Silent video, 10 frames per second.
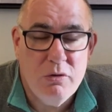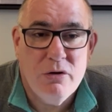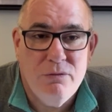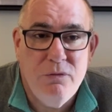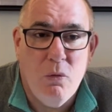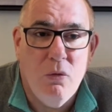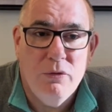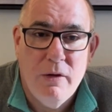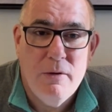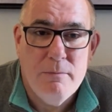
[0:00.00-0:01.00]
can afford,
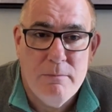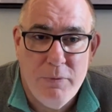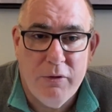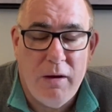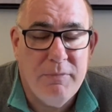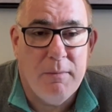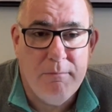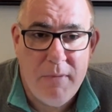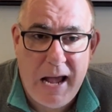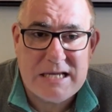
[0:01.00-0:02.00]
put up the
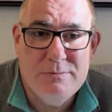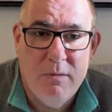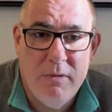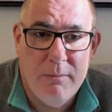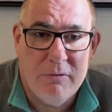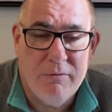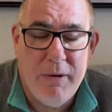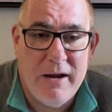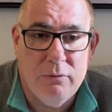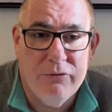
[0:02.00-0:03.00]
maximum number of
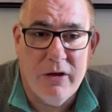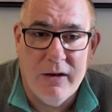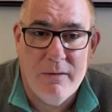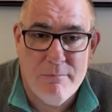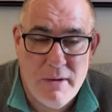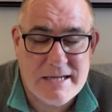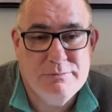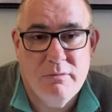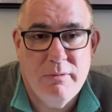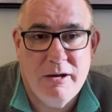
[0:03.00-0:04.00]
panels and the
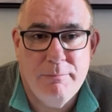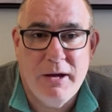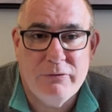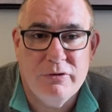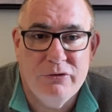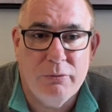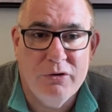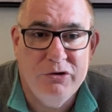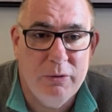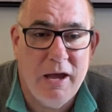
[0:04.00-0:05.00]
maximum amount of battery
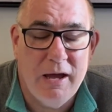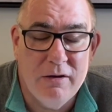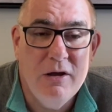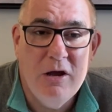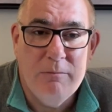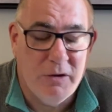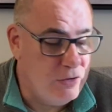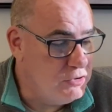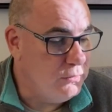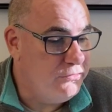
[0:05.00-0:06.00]
storage you can,
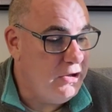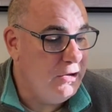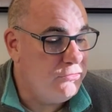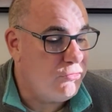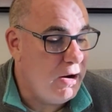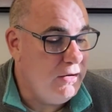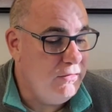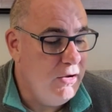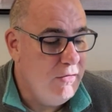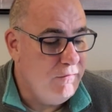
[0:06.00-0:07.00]
because you'll see a trend
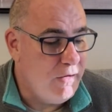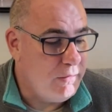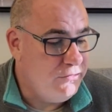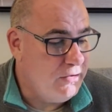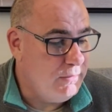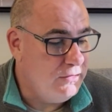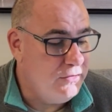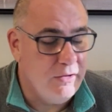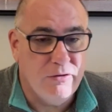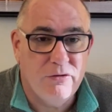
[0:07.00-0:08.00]
very similar to
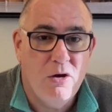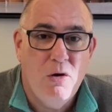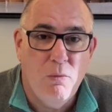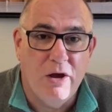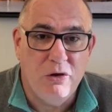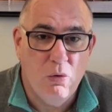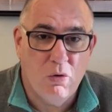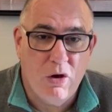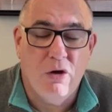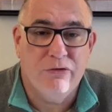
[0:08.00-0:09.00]
this, where your
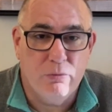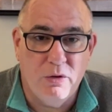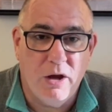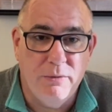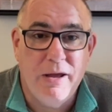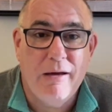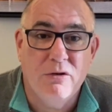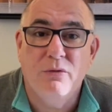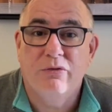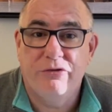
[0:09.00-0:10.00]
costs will go down and
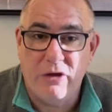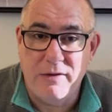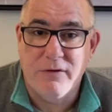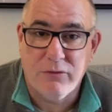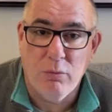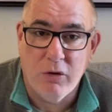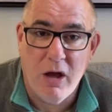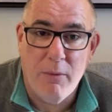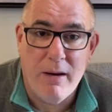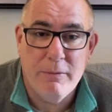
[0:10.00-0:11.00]
your savings will
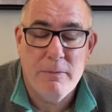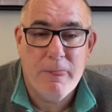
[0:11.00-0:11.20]
go up.